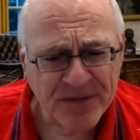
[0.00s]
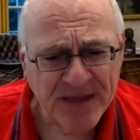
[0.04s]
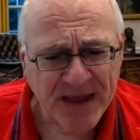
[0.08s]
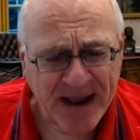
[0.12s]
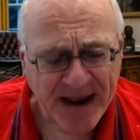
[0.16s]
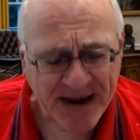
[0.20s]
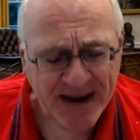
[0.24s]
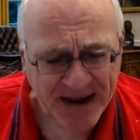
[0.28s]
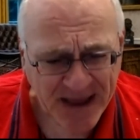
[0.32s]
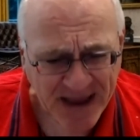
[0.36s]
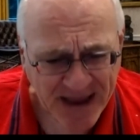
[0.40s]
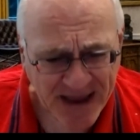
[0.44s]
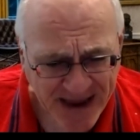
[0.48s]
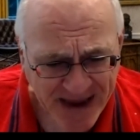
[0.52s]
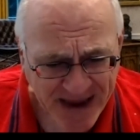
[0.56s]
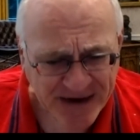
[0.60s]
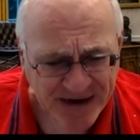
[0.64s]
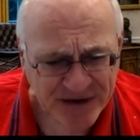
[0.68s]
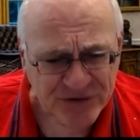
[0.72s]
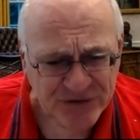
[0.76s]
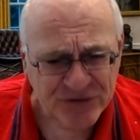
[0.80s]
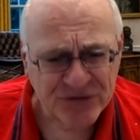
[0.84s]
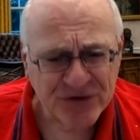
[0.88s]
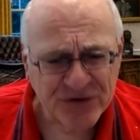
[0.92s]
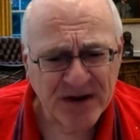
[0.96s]
the
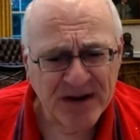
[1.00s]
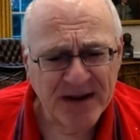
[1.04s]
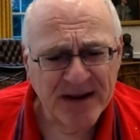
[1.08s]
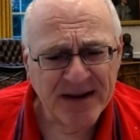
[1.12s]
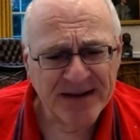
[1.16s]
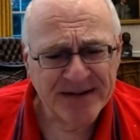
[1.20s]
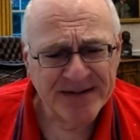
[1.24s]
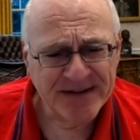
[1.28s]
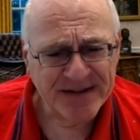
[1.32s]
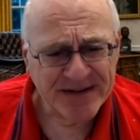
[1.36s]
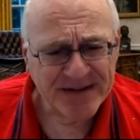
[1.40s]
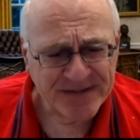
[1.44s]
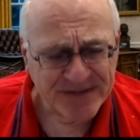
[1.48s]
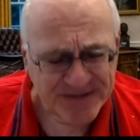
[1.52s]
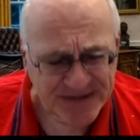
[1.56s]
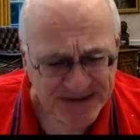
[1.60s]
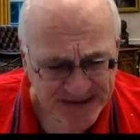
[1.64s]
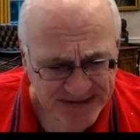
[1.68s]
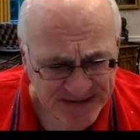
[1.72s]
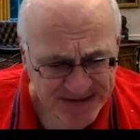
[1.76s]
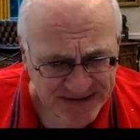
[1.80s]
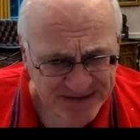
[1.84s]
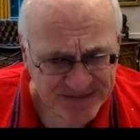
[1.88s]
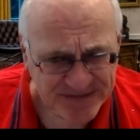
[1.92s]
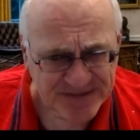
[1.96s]
NIH, the
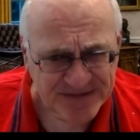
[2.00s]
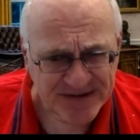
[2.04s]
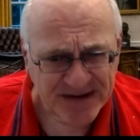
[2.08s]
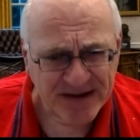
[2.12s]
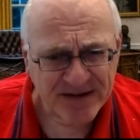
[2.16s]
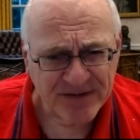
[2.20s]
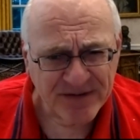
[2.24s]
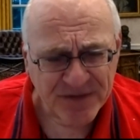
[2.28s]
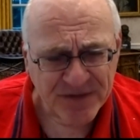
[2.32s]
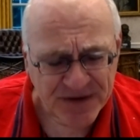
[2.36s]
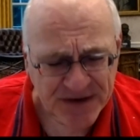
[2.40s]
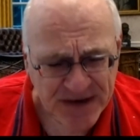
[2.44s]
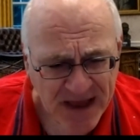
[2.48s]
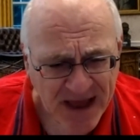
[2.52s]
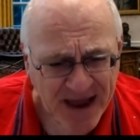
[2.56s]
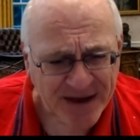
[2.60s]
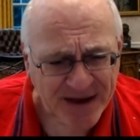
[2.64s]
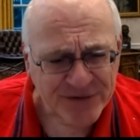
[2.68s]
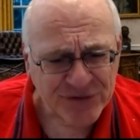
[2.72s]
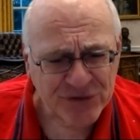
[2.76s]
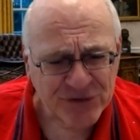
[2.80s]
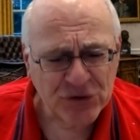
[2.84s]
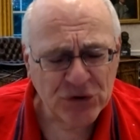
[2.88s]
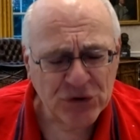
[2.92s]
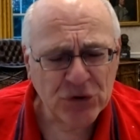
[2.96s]
CDC, the
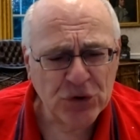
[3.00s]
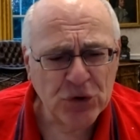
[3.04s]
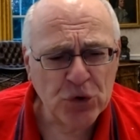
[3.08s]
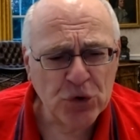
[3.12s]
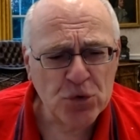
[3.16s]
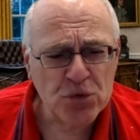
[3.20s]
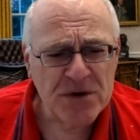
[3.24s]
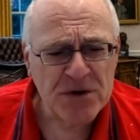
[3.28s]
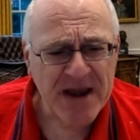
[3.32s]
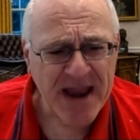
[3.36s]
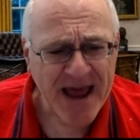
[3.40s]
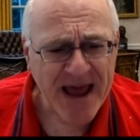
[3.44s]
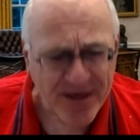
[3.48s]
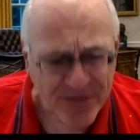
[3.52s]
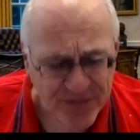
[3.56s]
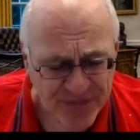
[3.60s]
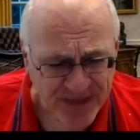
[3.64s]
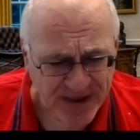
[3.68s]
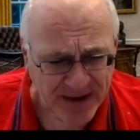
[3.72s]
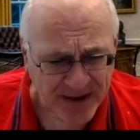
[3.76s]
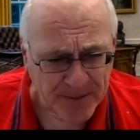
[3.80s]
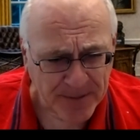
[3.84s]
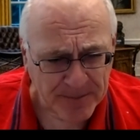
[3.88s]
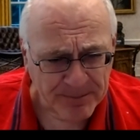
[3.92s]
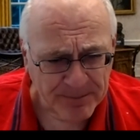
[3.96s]
NICE, to do
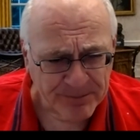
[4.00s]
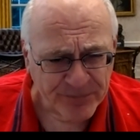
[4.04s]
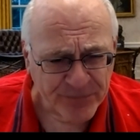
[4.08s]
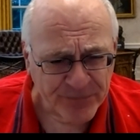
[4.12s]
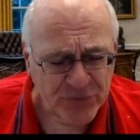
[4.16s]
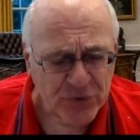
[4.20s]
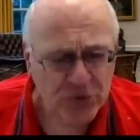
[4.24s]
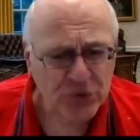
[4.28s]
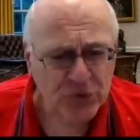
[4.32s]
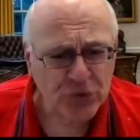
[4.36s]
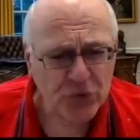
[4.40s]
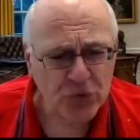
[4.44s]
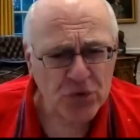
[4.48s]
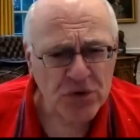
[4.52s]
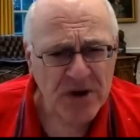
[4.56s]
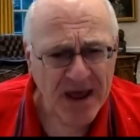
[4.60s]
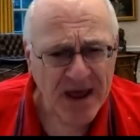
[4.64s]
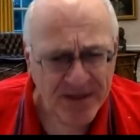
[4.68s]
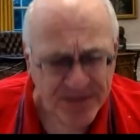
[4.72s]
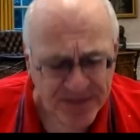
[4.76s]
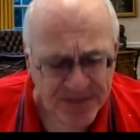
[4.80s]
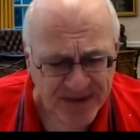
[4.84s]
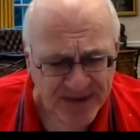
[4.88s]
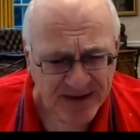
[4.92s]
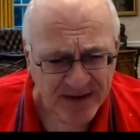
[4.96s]

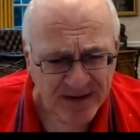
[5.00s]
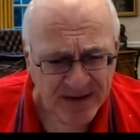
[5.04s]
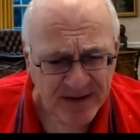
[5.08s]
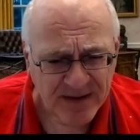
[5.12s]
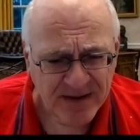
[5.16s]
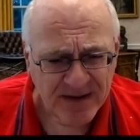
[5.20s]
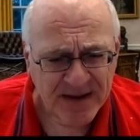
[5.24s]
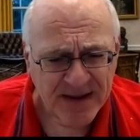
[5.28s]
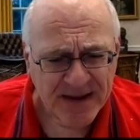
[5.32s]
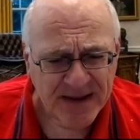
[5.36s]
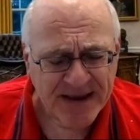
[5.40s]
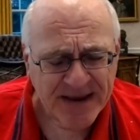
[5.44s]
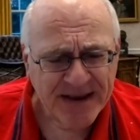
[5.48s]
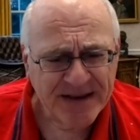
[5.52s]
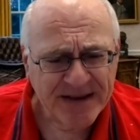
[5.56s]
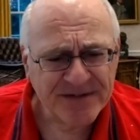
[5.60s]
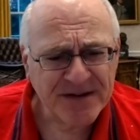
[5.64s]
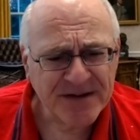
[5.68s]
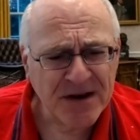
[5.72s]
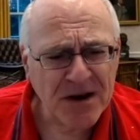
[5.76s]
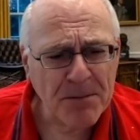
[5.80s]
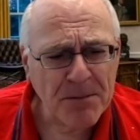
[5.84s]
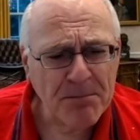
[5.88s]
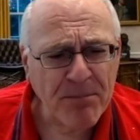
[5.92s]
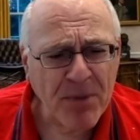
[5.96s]
nothing
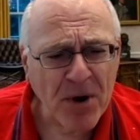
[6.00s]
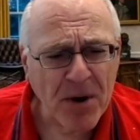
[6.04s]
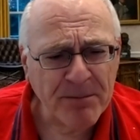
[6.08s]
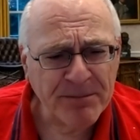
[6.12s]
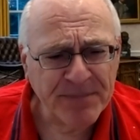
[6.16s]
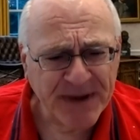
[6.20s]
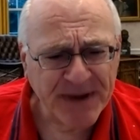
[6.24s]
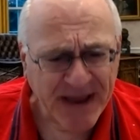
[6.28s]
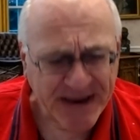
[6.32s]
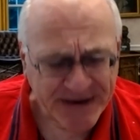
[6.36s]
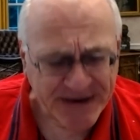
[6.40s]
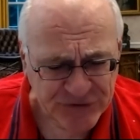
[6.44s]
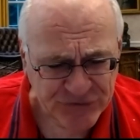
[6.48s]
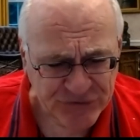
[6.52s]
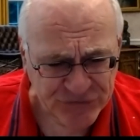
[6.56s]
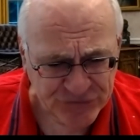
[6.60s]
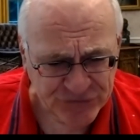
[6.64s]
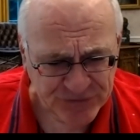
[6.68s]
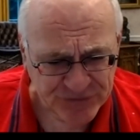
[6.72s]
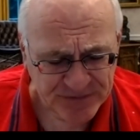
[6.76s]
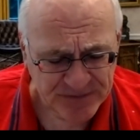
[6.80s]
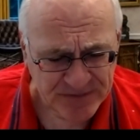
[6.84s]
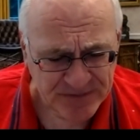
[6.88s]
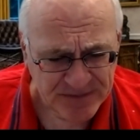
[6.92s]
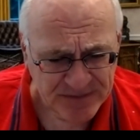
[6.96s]
is an
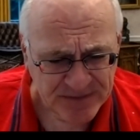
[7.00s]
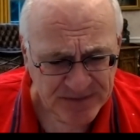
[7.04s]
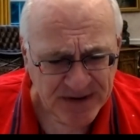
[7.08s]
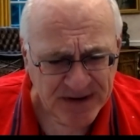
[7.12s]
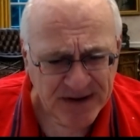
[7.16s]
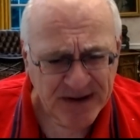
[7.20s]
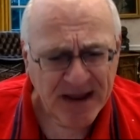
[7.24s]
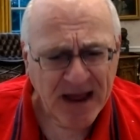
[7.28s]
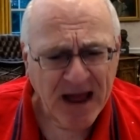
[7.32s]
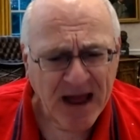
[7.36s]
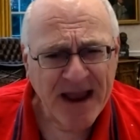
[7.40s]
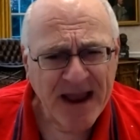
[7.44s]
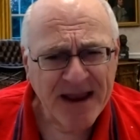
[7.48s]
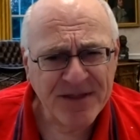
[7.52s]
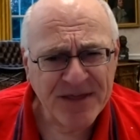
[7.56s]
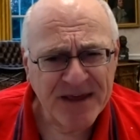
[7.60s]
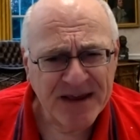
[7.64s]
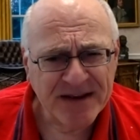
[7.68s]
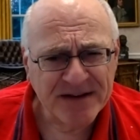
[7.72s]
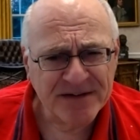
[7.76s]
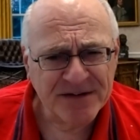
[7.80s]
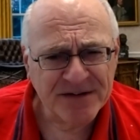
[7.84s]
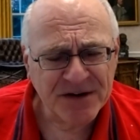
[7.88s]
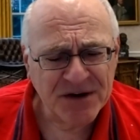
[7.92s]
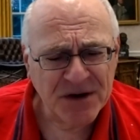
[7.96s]
abomination. I
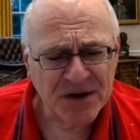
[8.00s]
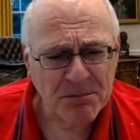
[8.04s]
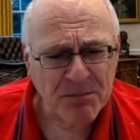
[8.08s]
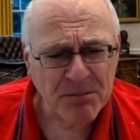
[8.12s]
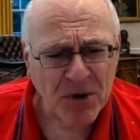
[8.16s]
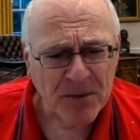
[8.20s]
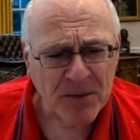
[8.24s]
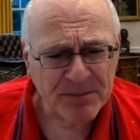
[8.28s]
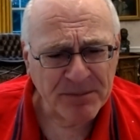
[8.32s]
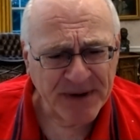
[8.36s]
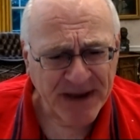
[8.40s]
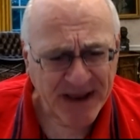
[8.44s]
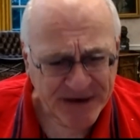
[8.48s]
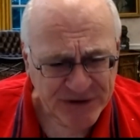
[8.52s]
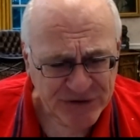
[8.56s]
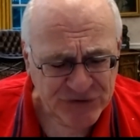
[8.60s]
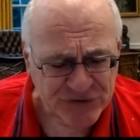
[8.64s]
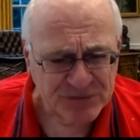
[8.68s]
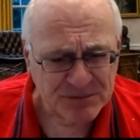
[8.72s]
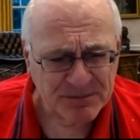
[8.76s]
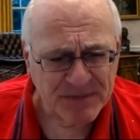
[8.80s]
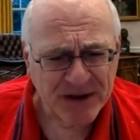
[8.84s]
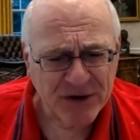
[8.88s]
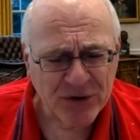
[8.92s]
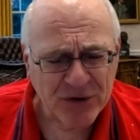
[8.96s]
think it's an
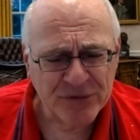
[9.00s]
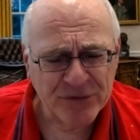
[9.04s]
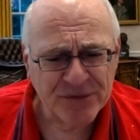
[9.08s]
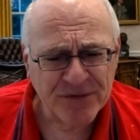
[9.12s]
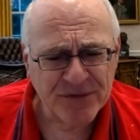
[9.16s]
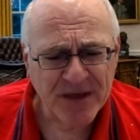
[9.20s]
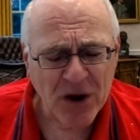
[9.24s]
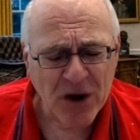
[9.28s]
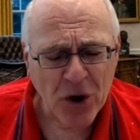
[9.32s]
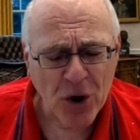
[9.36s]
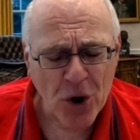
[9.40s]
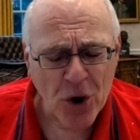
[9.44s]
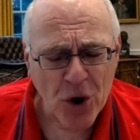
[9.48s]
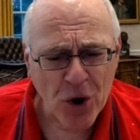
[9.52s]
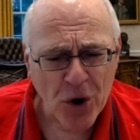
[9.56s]
abomination because there